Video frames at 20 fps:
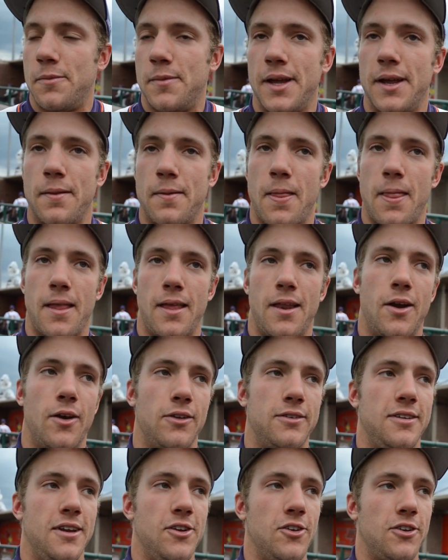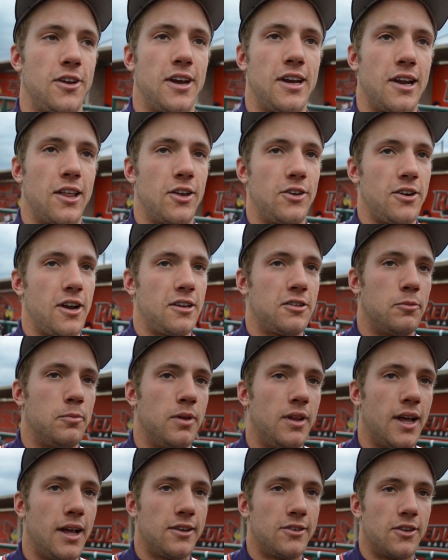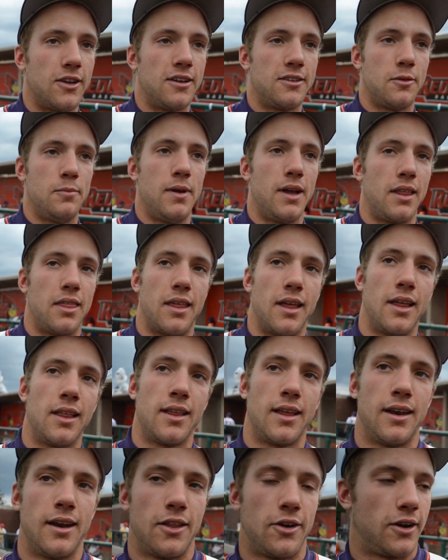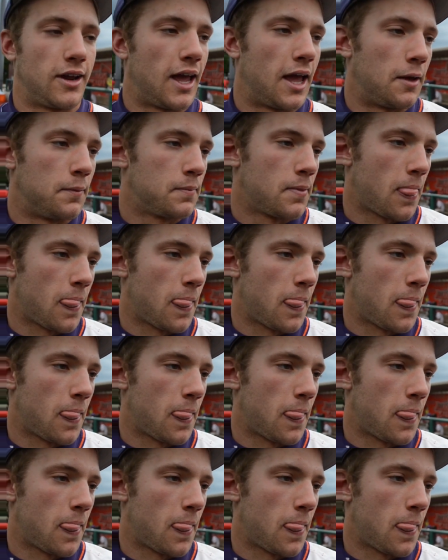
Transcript: I mean, you know, seniors get another chance to play, so that's a big thing, another game.